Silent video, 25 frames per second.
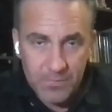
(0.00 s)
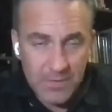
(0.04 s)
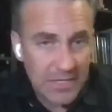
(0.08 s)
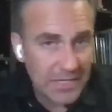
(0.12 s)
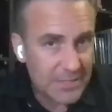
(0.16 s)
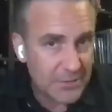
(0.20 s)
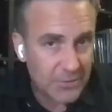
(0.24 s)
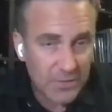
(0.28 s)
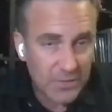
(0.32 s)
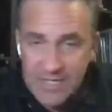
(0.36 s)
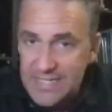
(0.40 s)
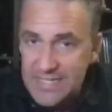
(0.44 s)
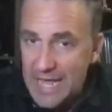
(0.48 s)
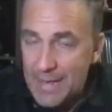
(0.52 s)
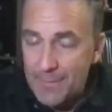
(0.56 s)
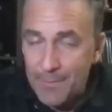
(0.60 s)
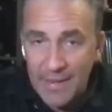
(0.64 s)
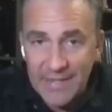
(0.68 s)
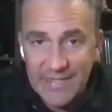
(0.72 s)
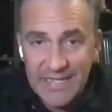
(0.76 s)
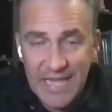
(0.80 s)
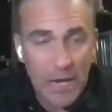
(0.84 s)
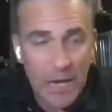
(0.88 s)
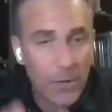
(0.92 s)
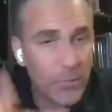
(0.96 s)
Literally day
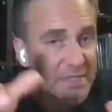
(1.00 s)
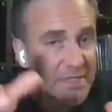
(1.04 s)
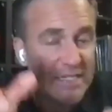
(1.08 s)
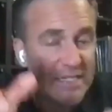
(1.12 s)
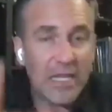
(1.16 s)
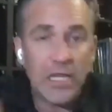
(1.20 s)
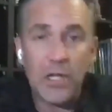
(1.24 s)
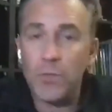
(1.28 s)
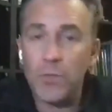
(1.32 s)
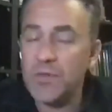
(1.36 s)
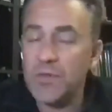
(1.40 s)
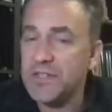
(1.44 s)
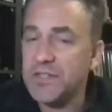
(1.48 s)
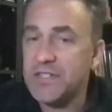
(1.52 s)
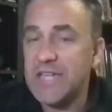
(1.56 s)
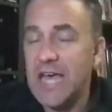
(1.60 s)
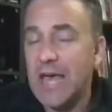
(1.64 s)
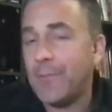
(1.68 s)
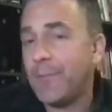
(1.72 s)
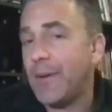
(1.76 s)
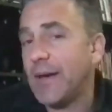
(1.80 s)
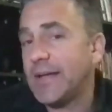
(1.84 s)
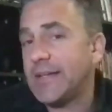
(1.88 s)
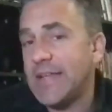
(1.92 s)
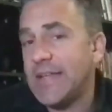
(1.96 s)
by day. We're dealing with this
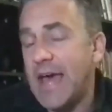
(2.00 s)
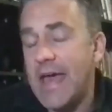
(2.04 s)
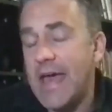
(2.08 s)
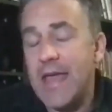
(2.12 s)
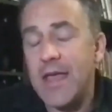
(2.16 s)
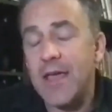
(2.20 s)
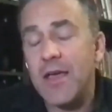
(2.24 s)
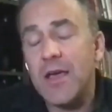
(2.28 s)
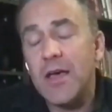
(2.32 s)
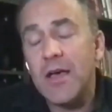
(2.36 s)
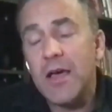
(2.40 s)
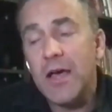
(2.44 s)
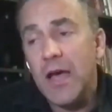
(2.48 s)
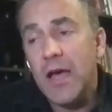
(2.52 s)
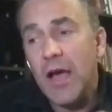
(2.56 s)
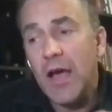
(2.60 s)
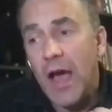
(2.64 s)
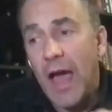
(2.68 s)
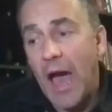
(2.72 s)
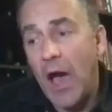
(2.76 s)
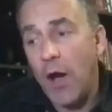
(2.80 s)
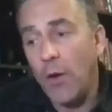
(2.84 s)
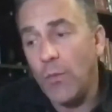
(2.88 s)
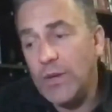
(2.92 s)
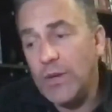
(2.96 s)
day by day,
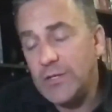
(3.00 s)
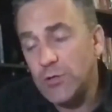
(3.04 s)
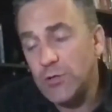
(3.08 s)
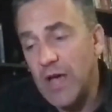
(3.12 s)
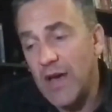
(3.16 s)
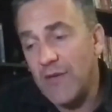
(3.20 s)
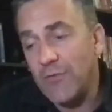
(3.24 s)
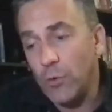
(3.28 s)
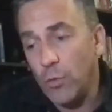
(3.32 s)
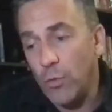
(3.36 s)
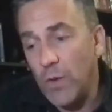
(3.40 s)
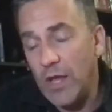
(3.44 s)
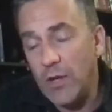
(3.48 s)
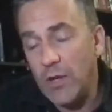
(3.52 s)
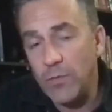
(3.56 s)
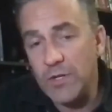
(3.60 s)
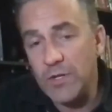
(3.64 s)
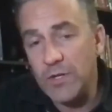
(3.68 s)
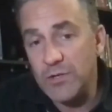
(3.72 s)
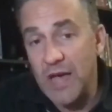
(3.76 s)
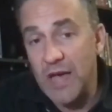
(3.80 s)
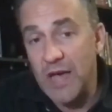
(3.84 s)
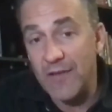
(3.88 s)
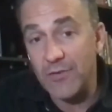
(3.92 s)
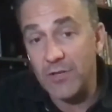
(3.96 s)
how we travel, when
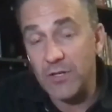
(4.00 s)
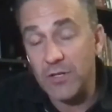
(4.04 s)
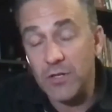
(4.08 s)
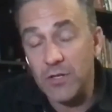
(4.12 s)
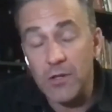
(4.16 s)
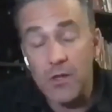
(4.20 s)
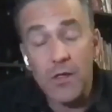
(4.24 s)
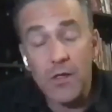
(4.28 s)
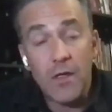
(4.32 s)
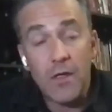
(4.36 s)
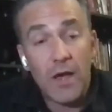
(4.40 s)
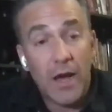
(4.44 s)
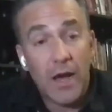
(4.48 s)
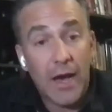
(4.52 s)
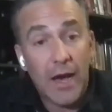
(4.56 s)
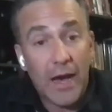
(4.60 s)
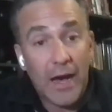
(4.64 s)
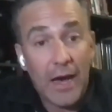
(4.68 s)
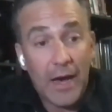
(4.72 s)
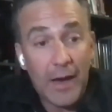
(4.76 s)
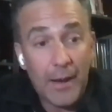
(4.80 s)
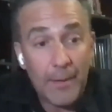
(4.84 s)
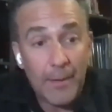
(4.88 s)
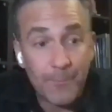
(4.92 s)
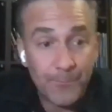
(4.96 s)
we travel,
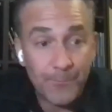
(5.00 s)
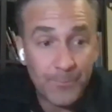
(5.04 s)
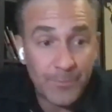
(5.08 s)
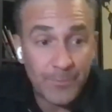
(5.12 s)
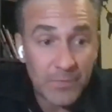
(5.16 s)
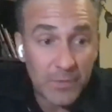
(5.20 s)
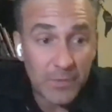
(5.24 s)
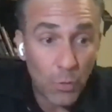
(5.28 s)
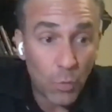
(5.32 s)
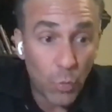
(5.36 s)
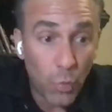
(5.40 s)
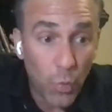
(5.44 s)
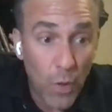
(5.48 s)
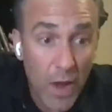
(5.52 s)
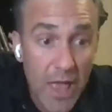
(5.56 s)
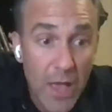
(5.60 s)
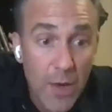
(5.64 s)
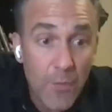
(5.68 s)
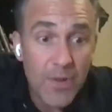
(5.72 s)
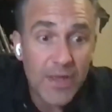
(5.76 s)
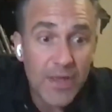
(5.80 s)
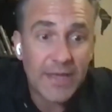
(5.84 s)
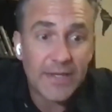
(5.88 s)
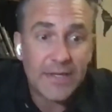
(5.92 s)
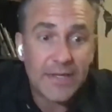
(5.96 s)

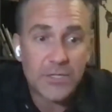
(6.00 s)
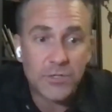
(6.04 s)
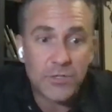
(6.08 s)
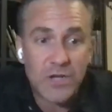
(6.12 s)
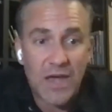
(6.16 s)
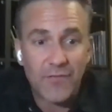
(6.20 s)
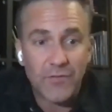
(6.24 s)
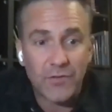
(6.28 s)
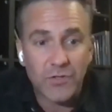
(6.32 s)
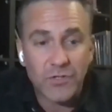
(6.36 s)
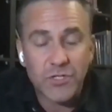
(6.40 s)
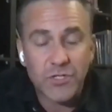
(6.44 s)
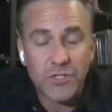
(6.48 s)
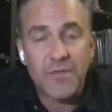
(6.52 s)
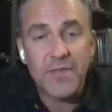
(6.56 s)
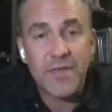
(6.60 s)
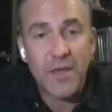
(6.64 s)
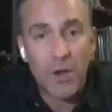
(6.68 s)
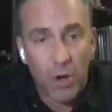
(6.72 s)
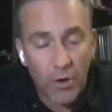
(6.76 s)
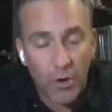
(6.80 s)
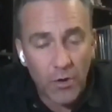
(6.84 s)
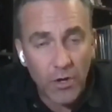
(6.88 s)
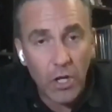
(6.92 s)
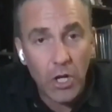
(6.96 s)
where we're going to travel. So
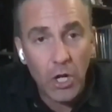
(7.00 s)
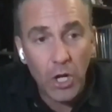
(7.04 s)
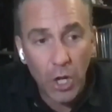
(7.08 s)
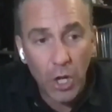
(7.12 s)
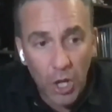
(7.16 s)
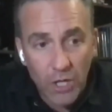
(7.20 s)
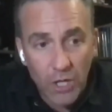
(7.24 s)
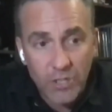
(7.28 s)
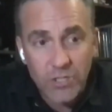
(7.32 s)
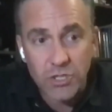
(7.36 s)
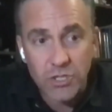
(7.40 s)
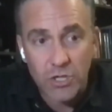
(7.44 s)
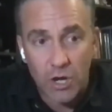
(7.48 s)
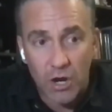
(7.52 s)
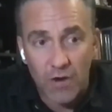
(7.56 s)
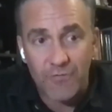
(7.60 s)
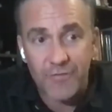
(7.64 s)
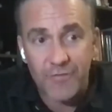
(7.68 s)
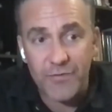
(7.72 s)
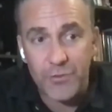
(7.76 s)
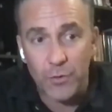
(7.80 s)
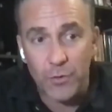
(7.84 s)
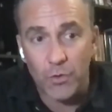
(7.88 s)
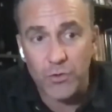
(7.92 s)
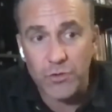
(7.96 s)
there are a lot
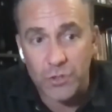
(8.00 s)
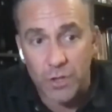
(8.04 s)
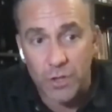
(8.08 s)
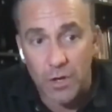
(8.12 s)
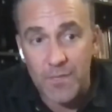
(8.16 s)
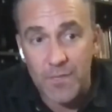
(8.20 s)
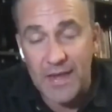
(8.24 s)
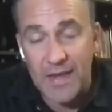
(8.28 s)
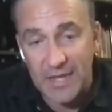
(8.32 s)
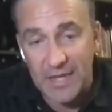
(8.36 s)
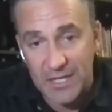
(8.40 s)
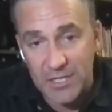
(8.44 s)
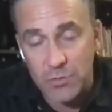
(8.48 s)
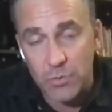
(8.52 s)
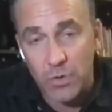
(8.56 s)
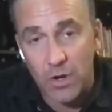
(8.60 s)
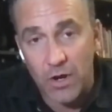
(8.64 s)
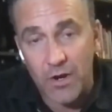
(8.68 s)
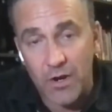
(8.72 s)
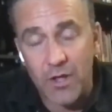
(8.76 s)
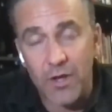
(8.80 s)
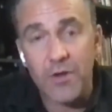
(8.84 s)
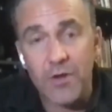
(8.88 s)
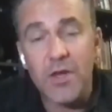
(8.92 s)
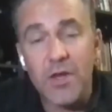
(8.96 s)
of thoughts on that,
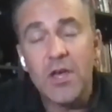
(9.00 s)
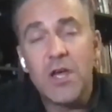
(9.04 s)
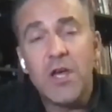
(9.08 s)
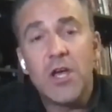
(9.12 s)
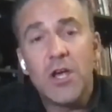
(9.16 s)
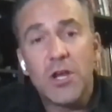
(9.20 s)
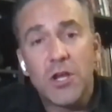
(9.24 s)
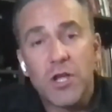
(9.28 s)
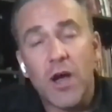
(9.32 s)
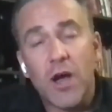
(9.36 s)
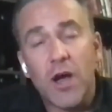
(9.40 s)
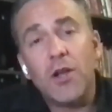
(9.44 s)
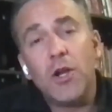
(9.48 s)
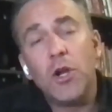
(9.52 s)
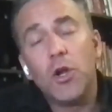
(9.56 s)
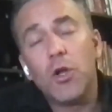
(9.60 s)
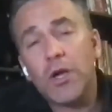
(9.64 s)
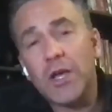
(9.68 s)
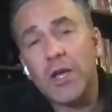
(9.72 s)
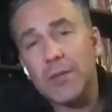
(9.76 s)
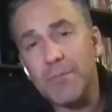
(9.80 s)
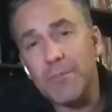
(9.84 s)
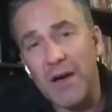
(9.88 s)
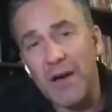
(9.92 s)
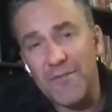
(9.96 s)
Eduardo. Go and
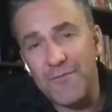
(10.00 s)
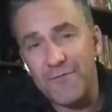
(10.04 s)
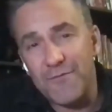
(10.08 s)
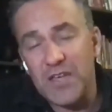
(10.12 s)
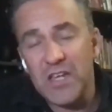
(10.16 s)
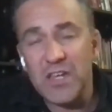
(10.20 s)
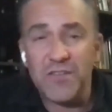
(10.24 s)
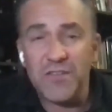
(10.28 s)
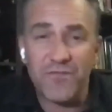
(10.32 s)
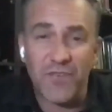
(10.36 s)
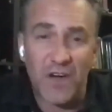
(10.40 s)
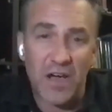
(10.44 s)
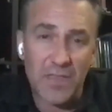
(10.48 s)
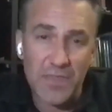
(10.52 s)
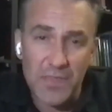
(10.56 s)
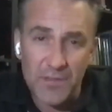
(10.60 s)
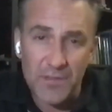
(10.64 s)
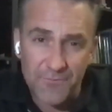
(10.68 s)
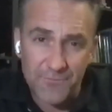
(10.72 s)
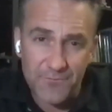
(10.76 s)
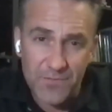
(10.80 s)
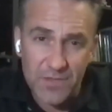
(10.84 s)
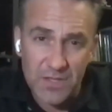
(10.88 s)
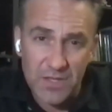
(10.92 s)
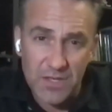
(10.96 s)
look at my feed, find
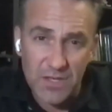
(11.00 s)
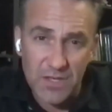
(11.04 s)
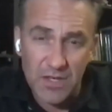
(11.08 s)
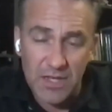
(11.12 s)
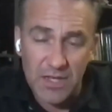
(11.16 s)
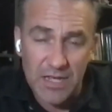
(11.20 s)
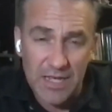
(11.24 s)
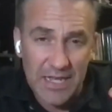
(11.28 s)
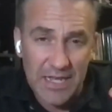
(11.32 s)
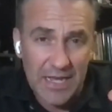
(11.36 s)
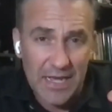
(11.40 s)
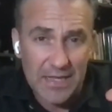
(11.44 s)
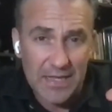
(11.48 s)
the